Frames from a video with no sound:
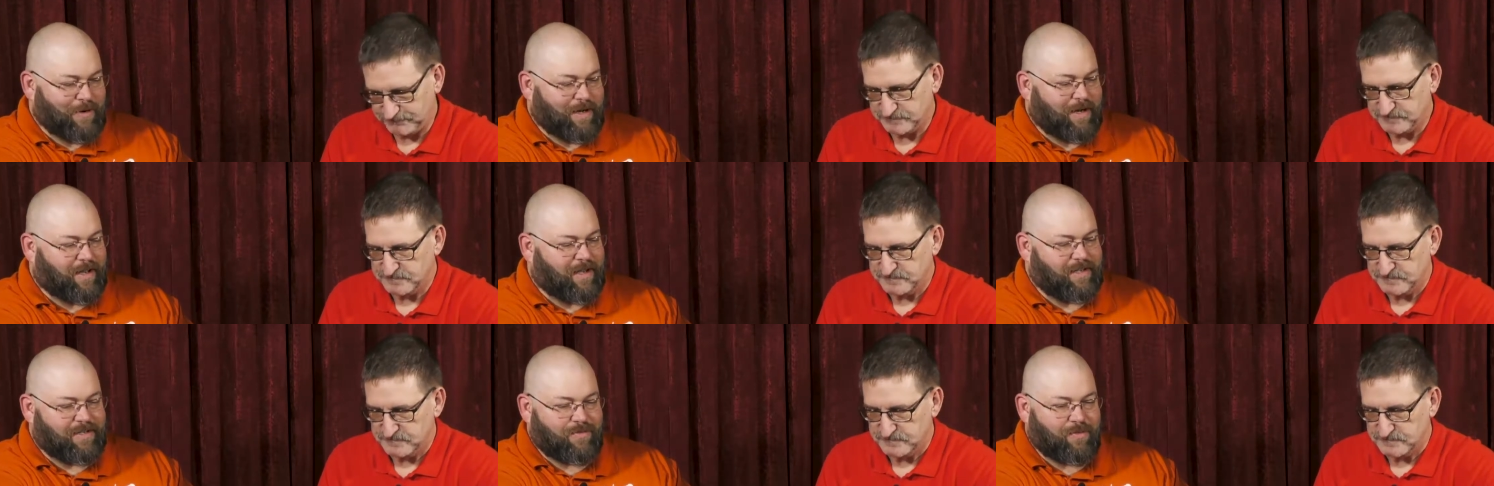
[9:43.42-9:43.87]

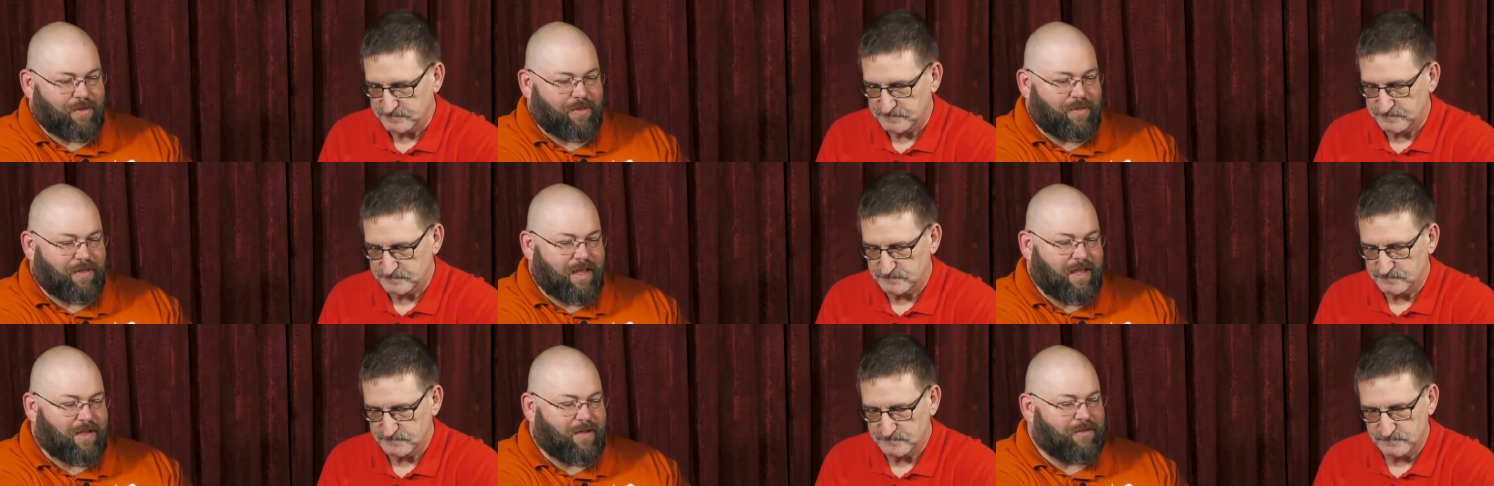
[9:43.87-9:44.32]
Speaker 1: nice. Well,
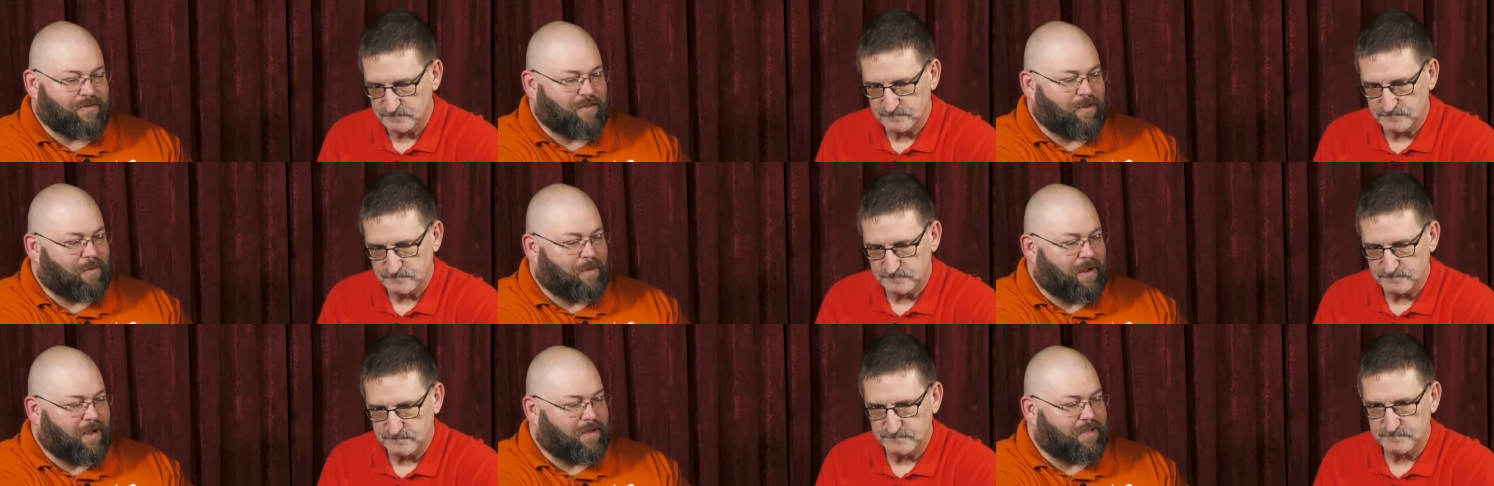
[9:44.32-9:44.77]
thank you so
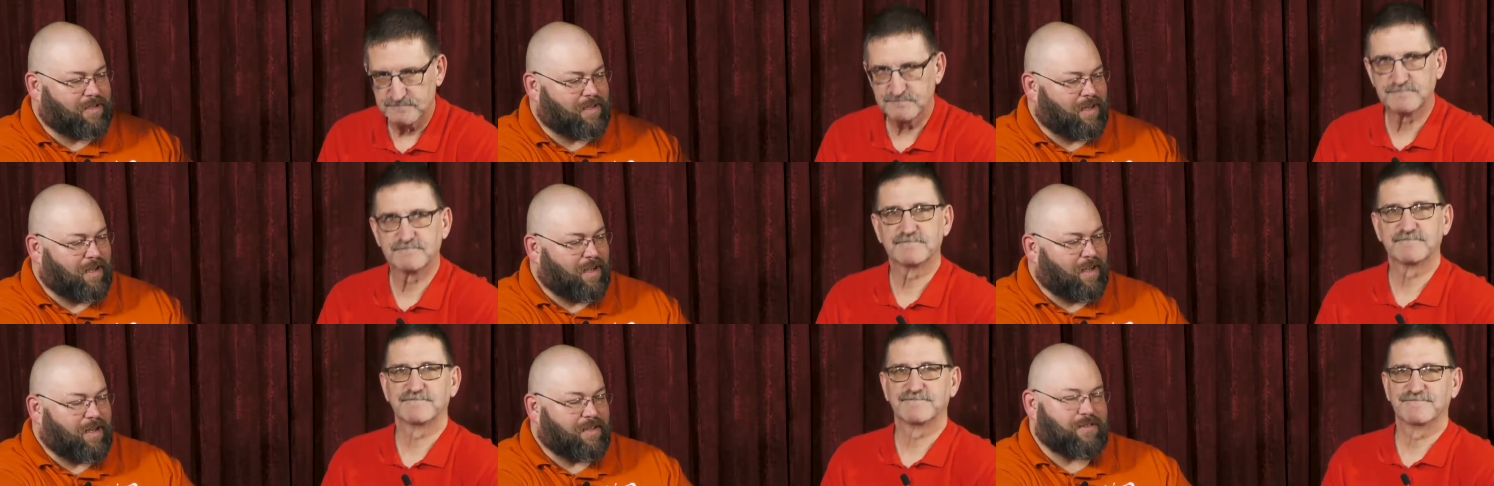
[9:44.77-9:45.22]
much.
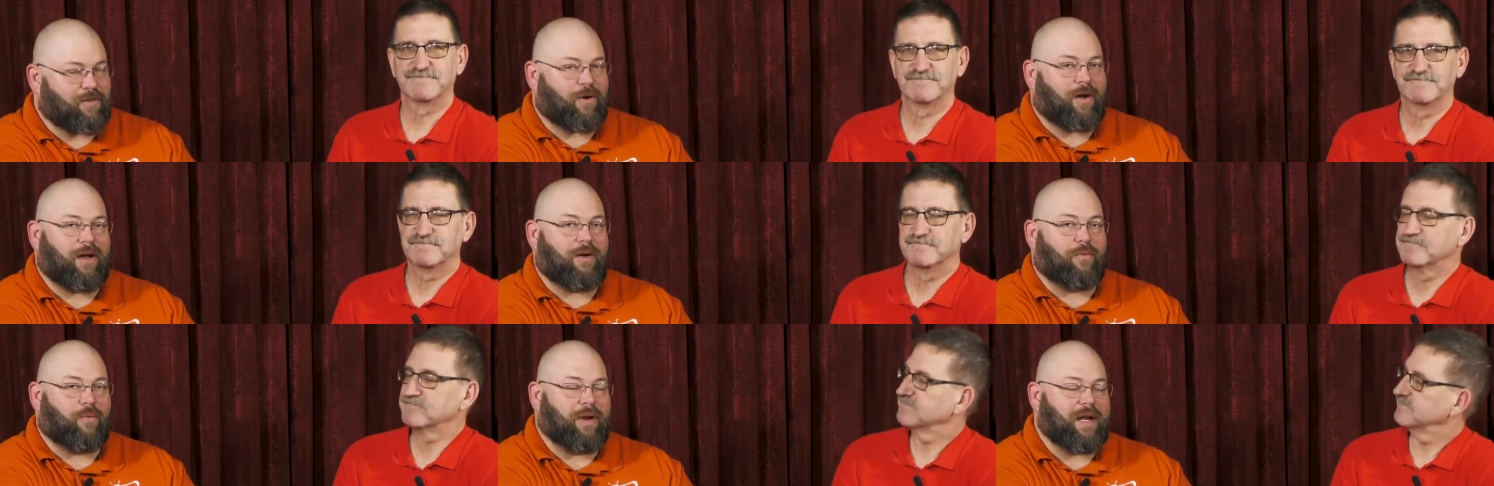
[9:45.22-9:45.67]
So
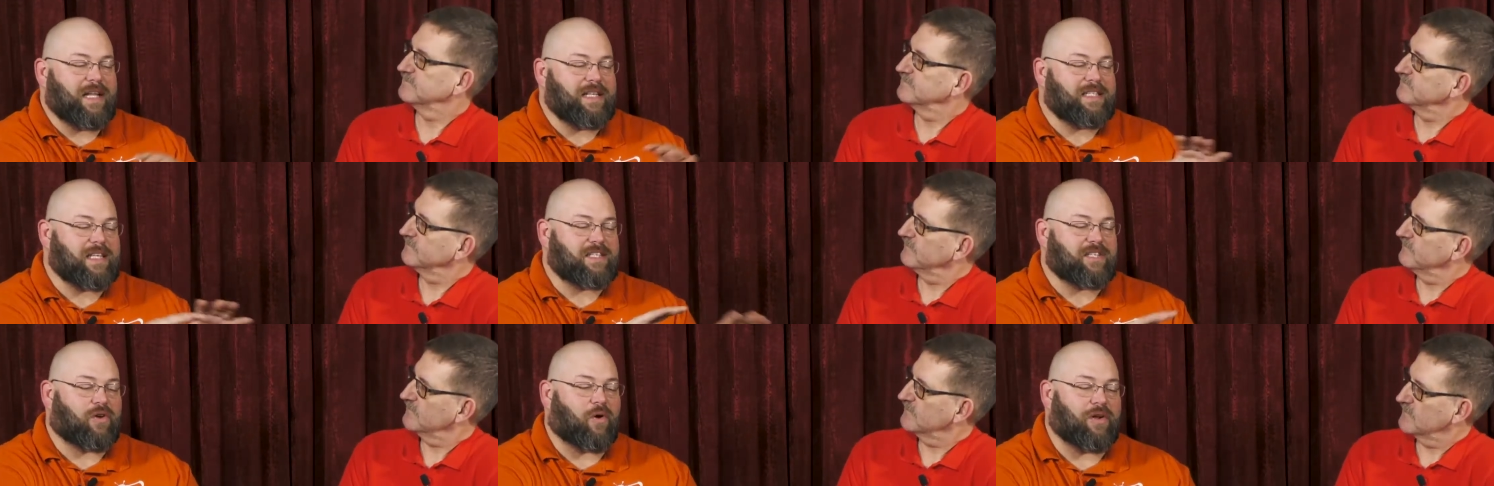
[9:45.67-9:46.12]
when is
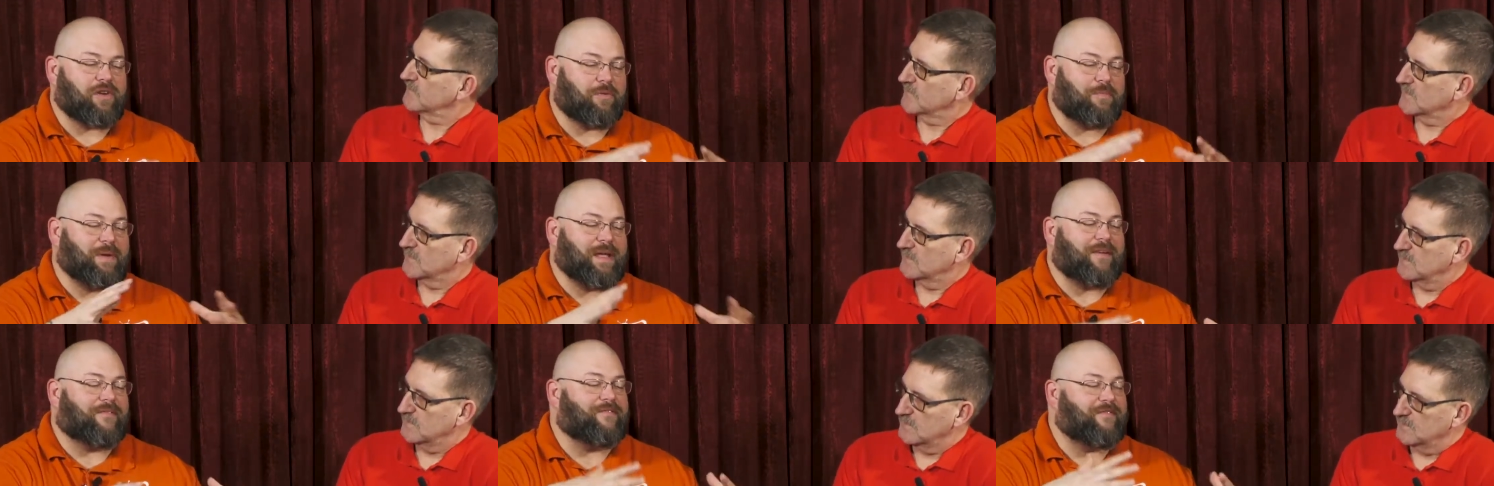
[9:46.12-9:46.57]
this going to
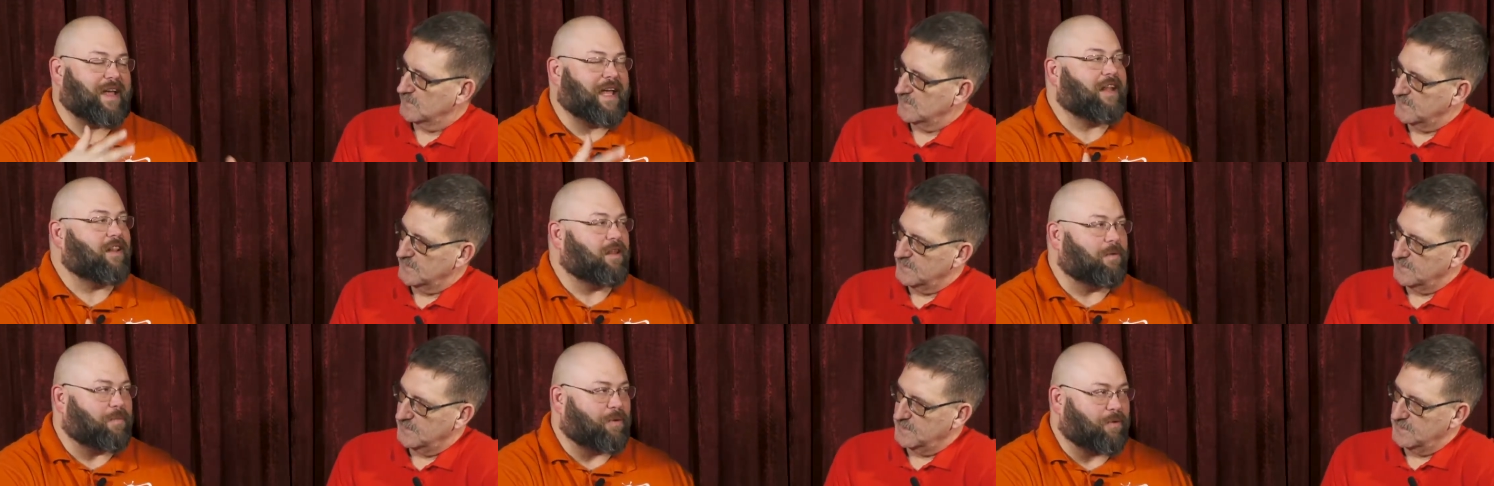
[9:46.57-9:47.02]
be
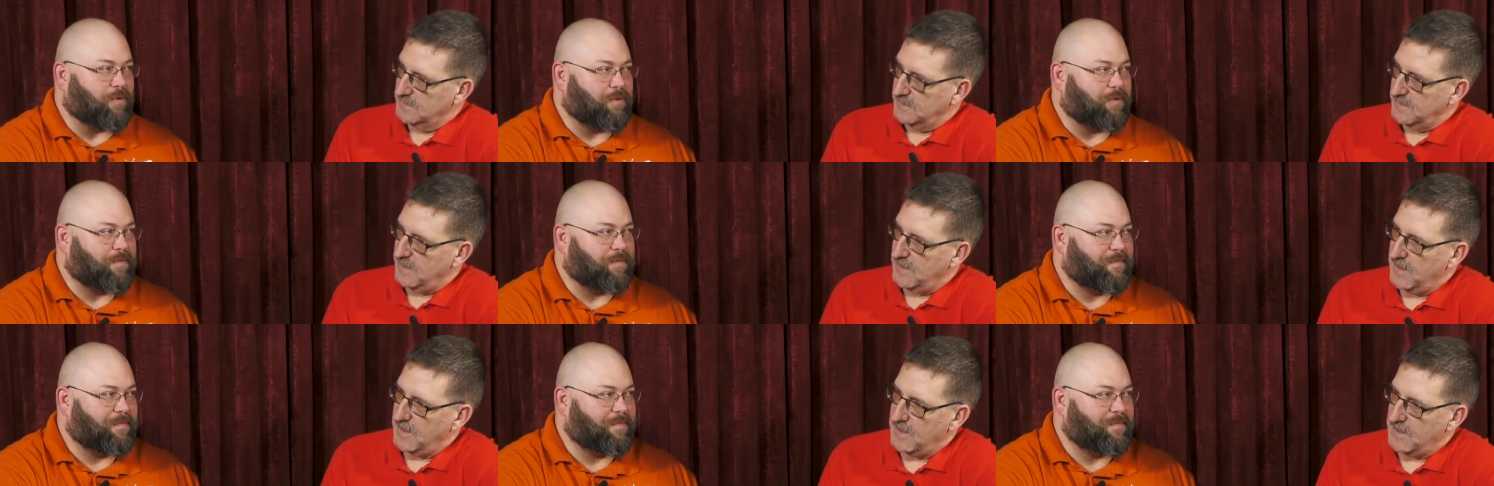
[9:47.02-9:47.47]
available?
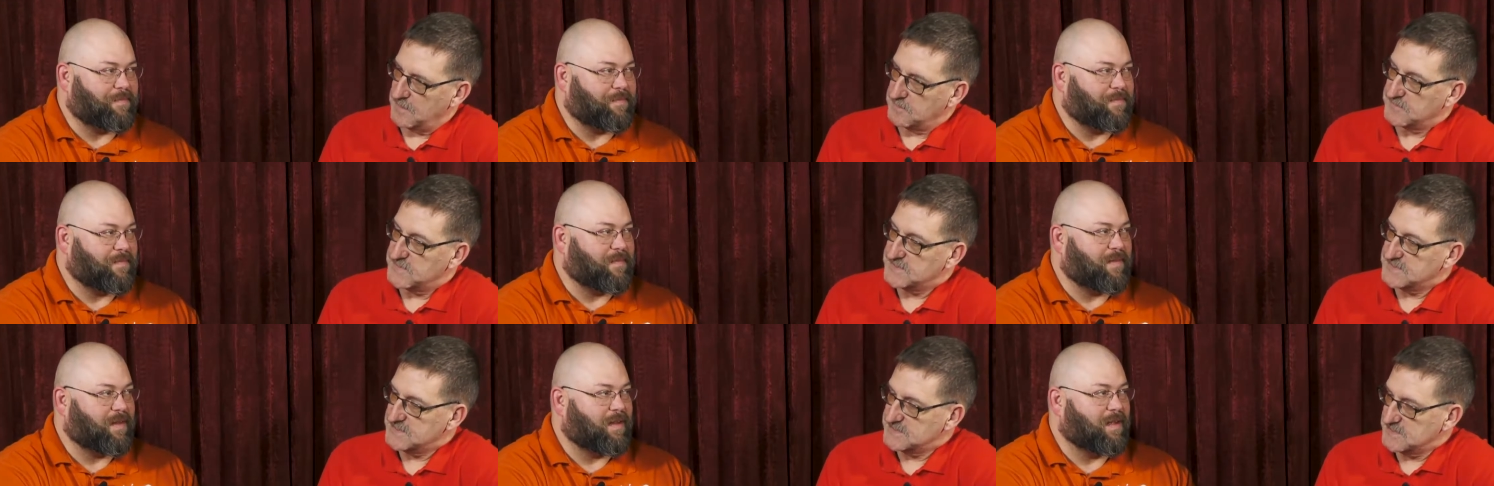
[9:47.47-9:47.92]
Speaker 2: Um,
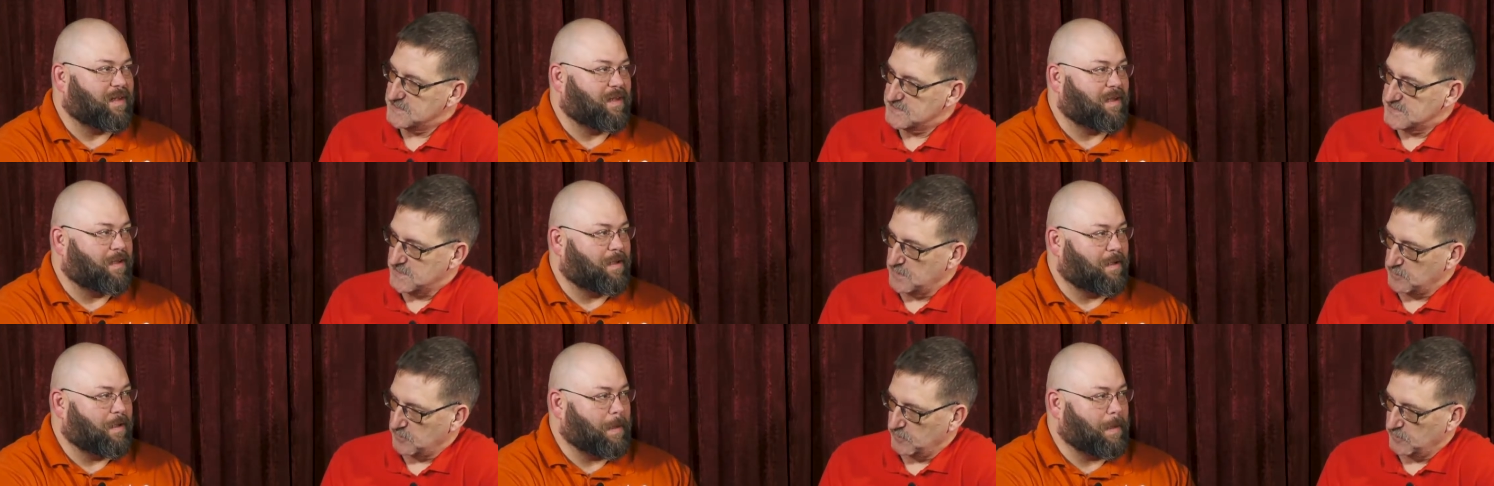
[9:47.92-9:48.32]
this is a summer